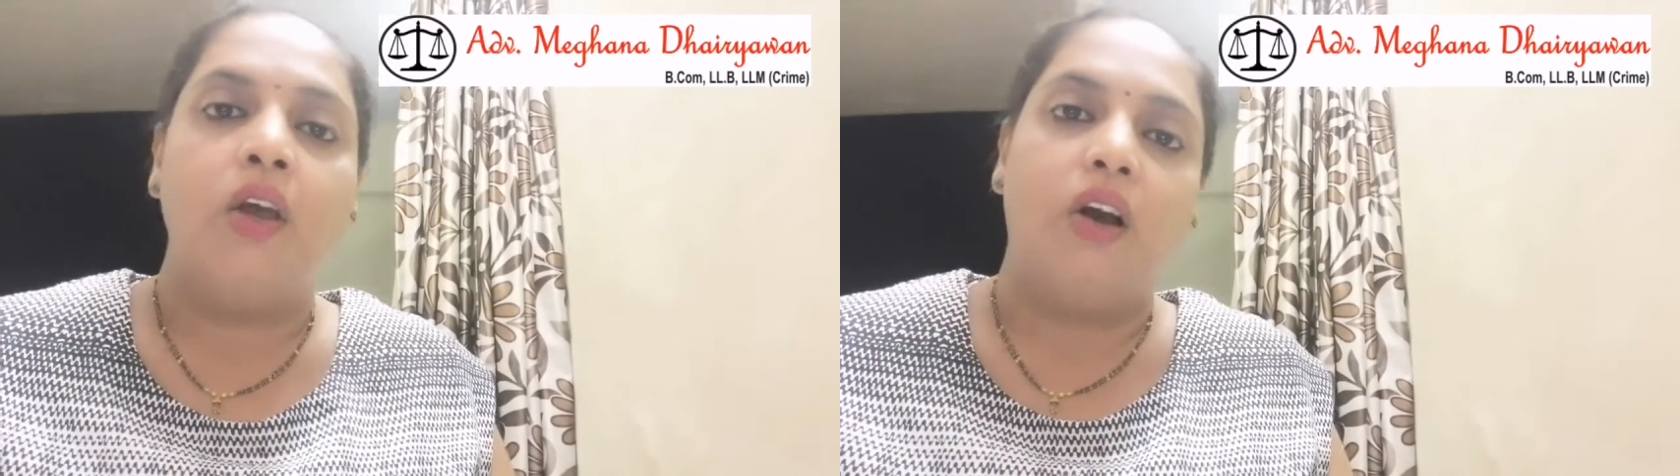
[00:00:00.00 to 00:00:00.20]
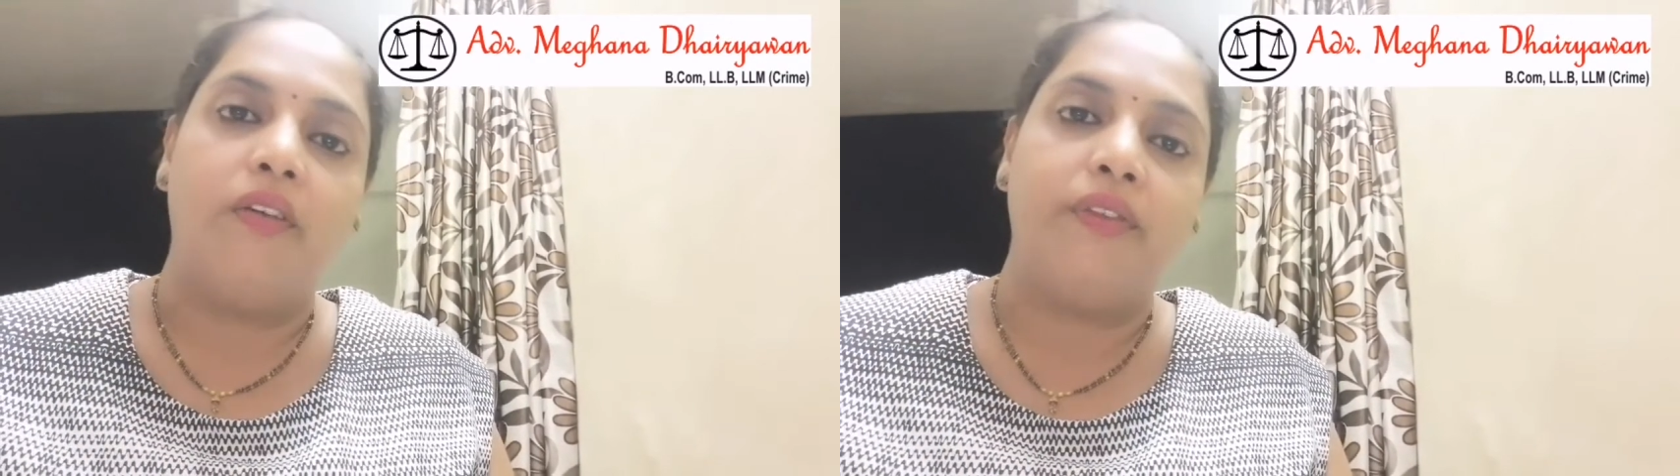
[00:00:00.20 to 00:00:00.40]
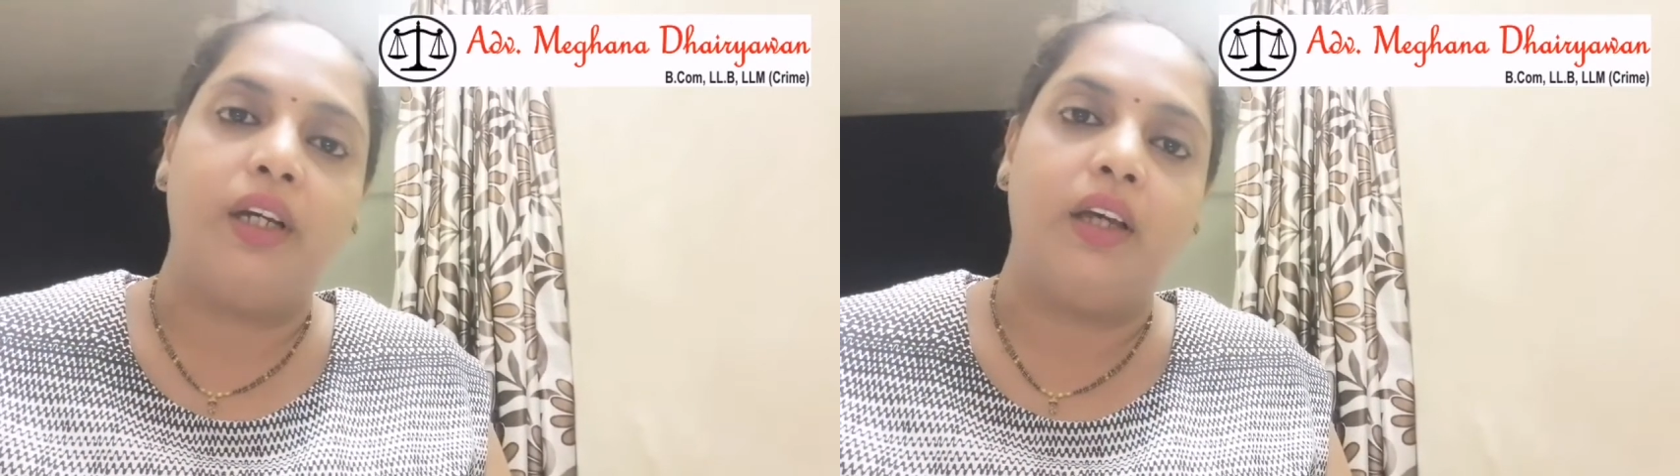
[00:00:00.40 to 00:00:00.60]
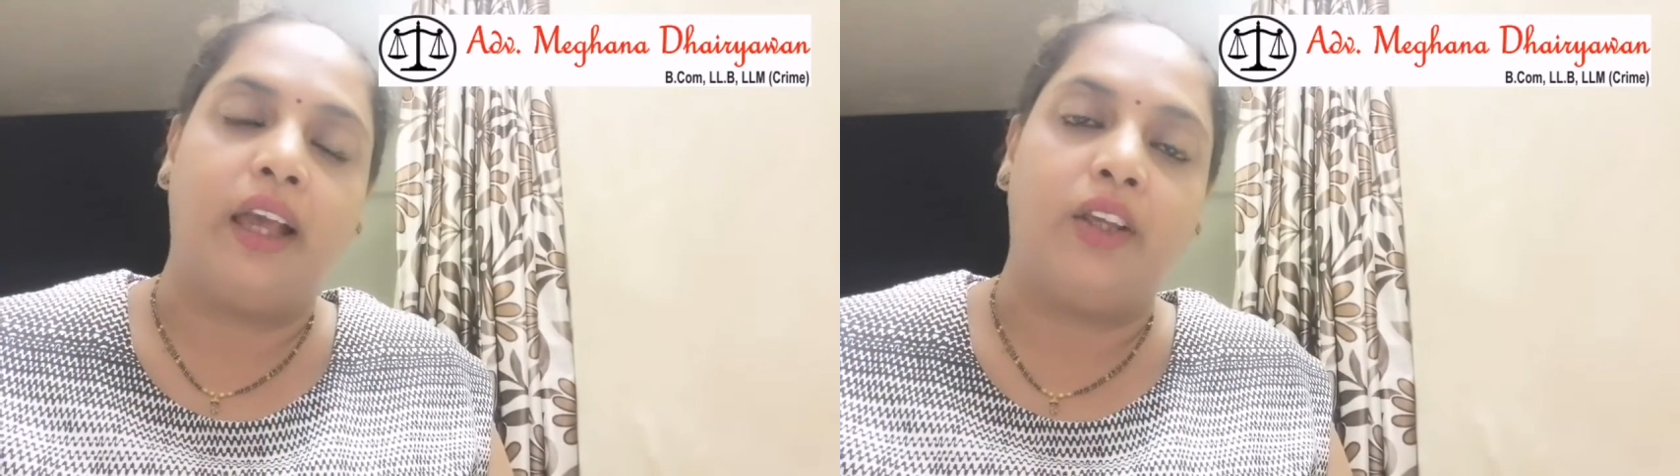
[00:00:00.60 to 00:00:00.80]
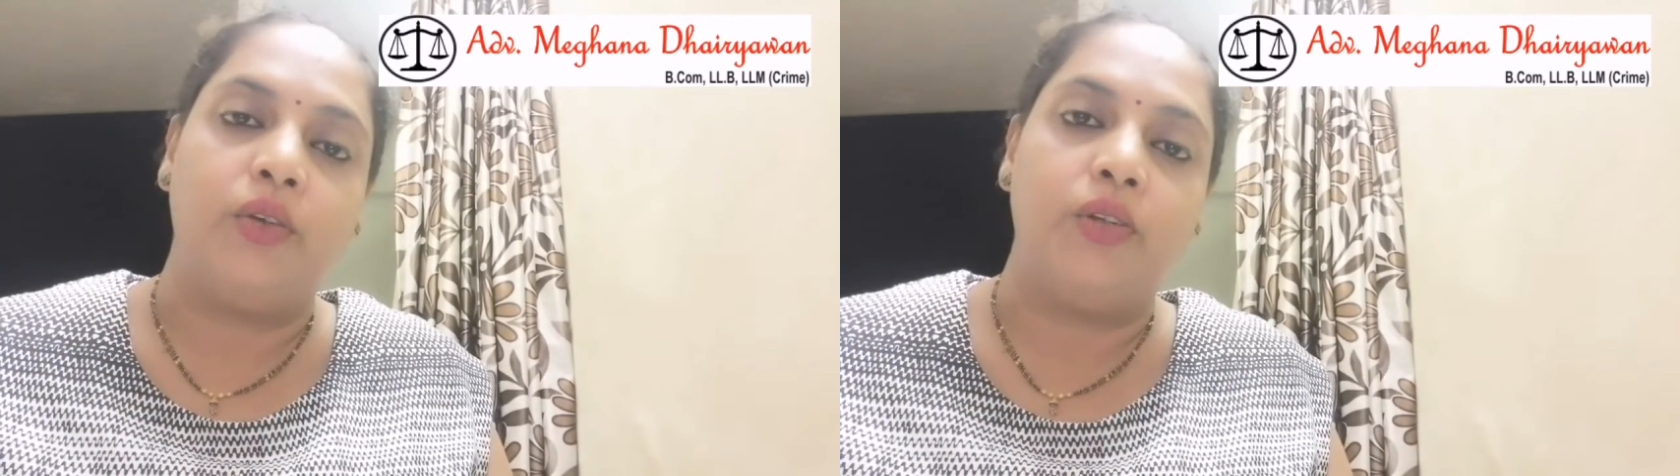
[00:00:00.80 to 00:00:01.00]
of the
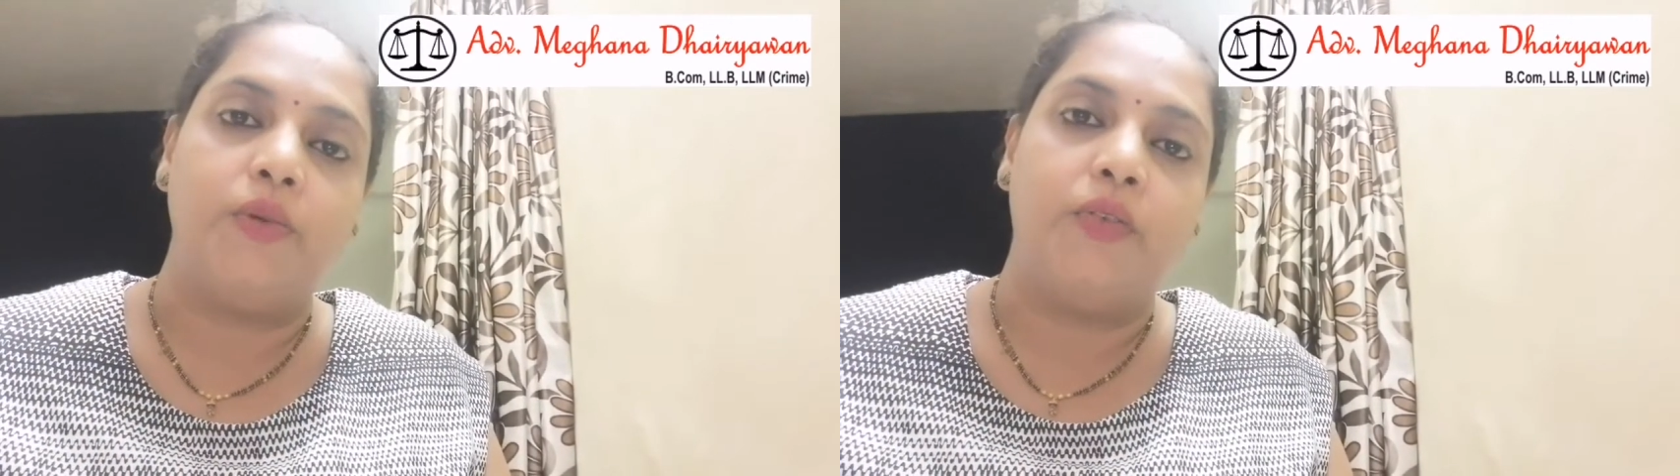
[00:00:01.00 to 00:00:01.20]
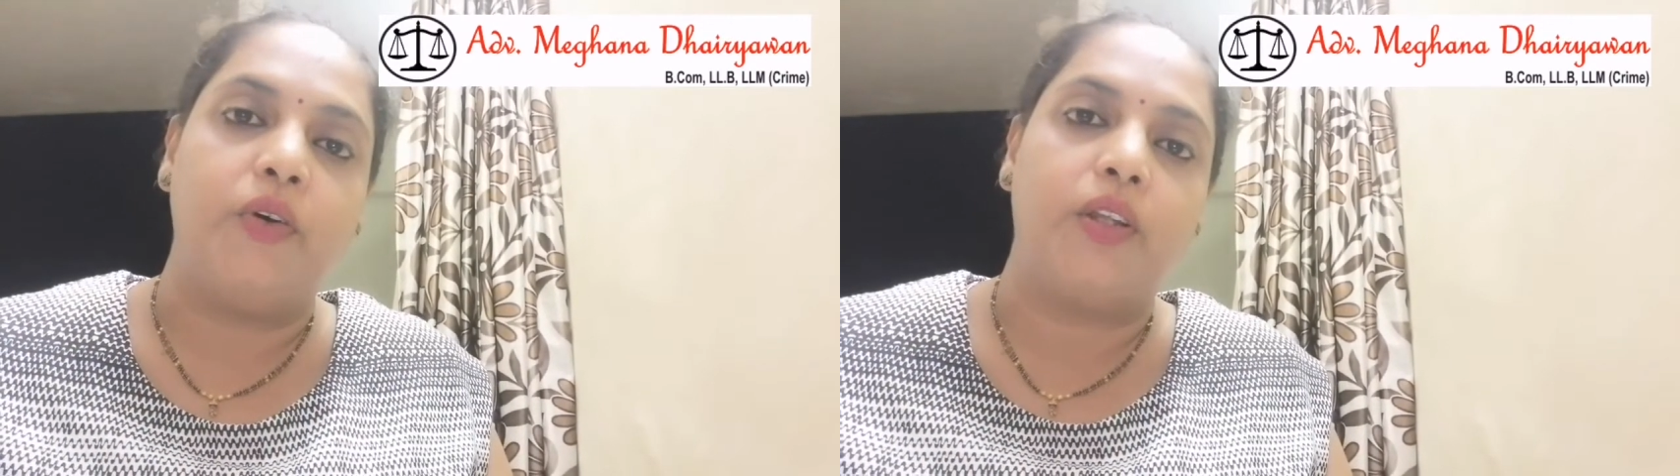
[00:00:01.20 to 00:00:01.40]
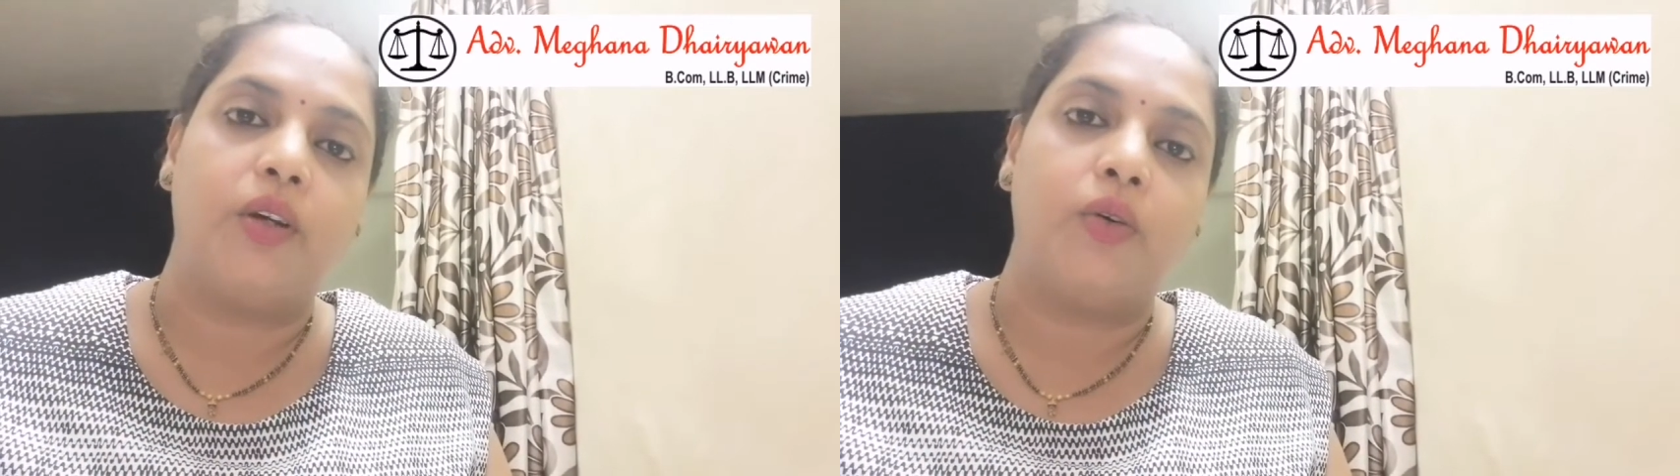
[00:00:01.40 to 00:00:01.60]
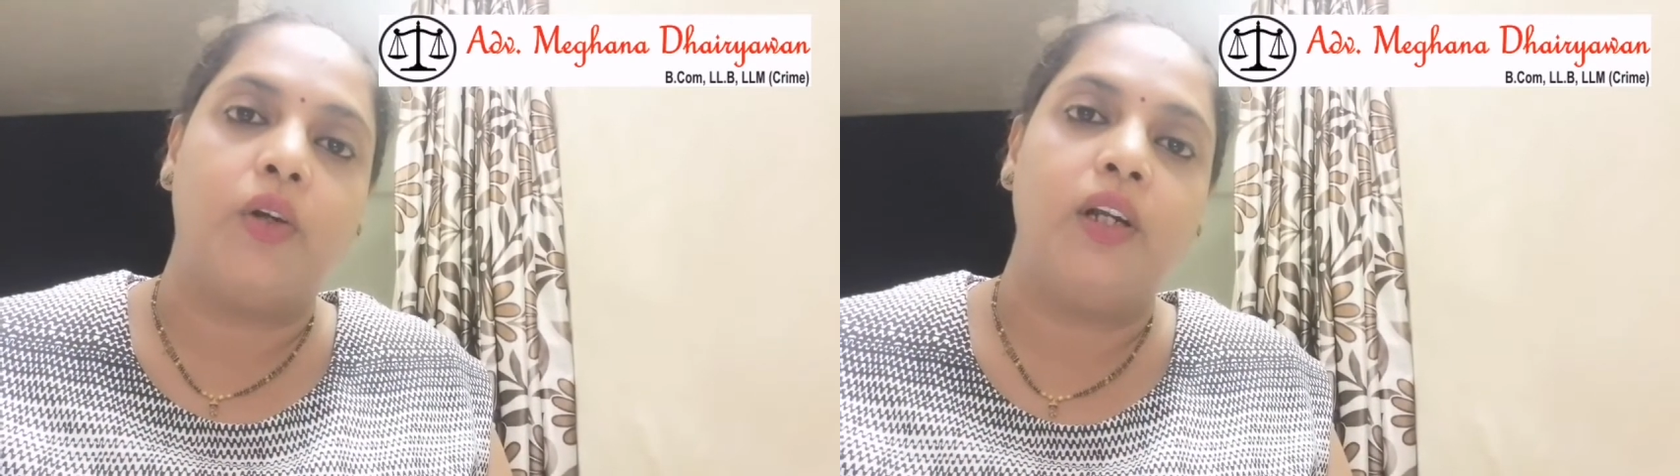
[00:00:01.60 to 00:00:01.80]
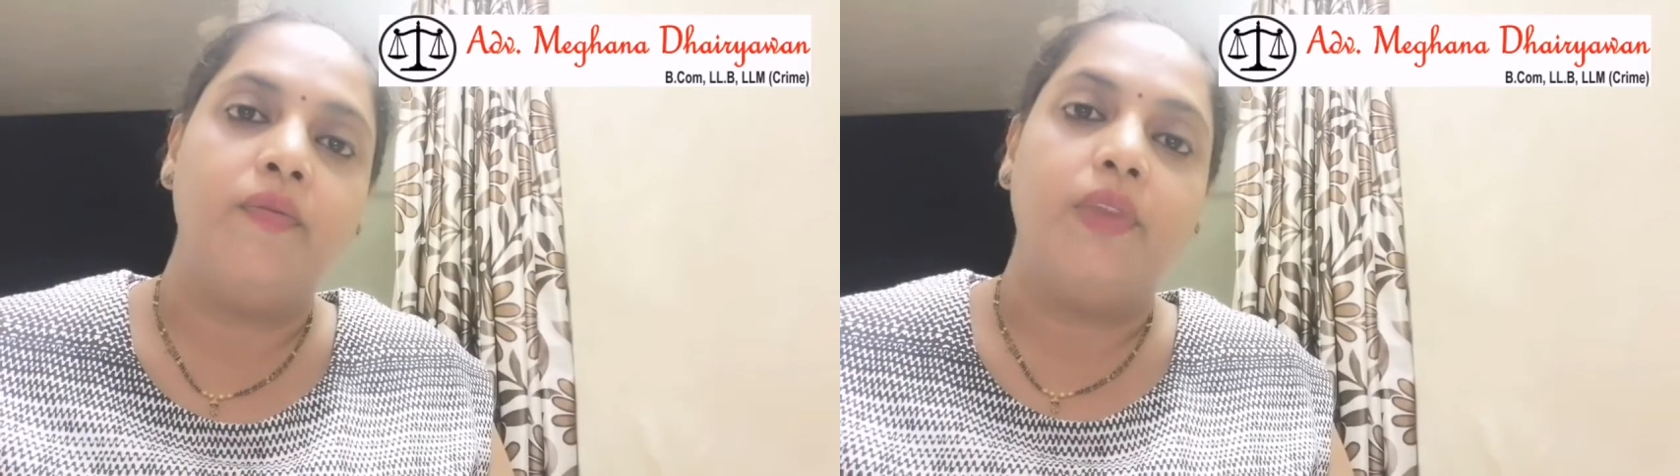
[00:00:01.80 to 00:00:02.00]
accused before the court